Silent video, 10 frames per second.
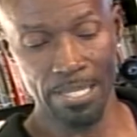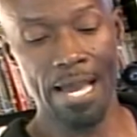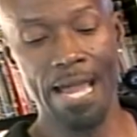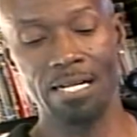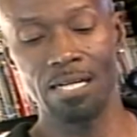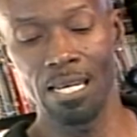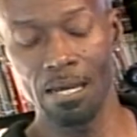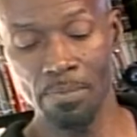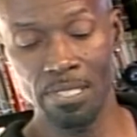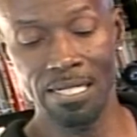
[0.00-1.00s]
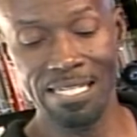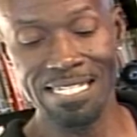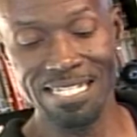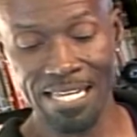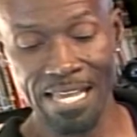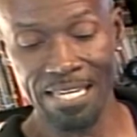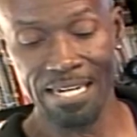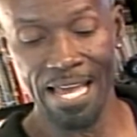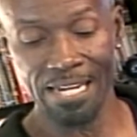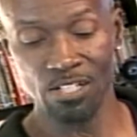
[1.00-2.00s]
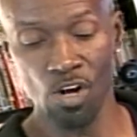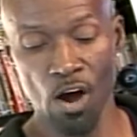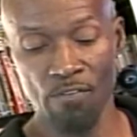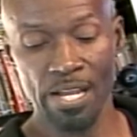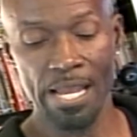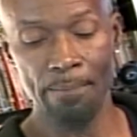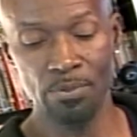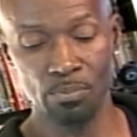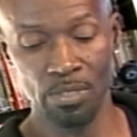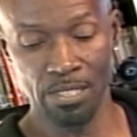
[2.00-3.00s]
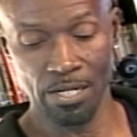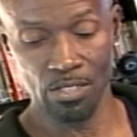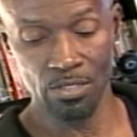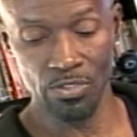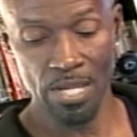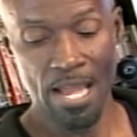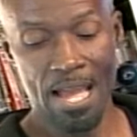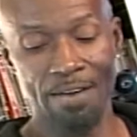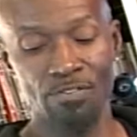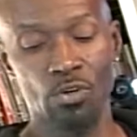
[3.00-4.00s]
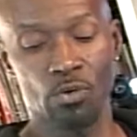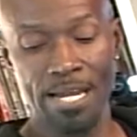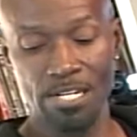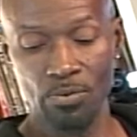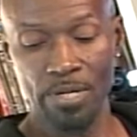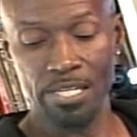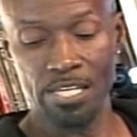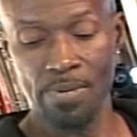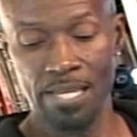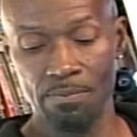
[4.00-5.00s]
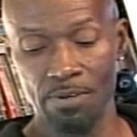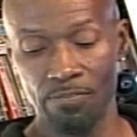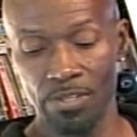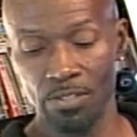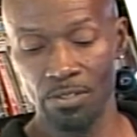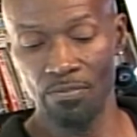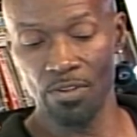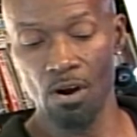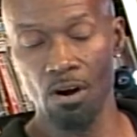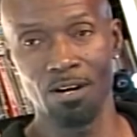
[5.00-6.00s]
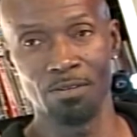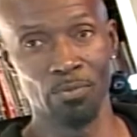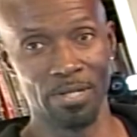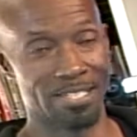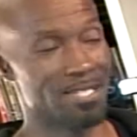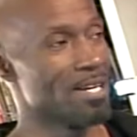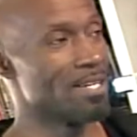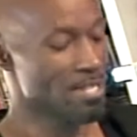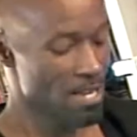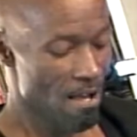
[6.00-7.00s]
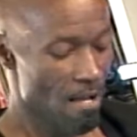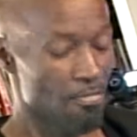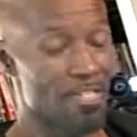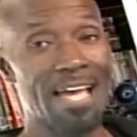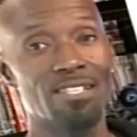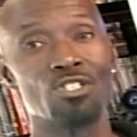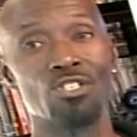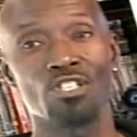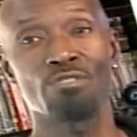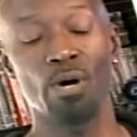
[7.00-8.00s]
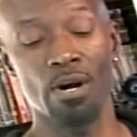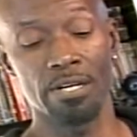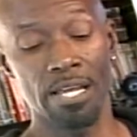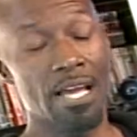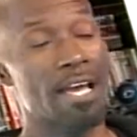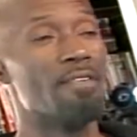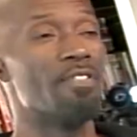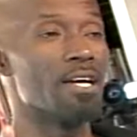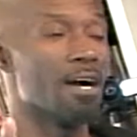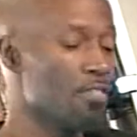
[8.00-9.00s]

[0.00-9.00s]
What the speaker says: Columbia, he sang and acted off-campus productions. After graduating, he became a figure in the Harlem Renaissance. That's just part. And the other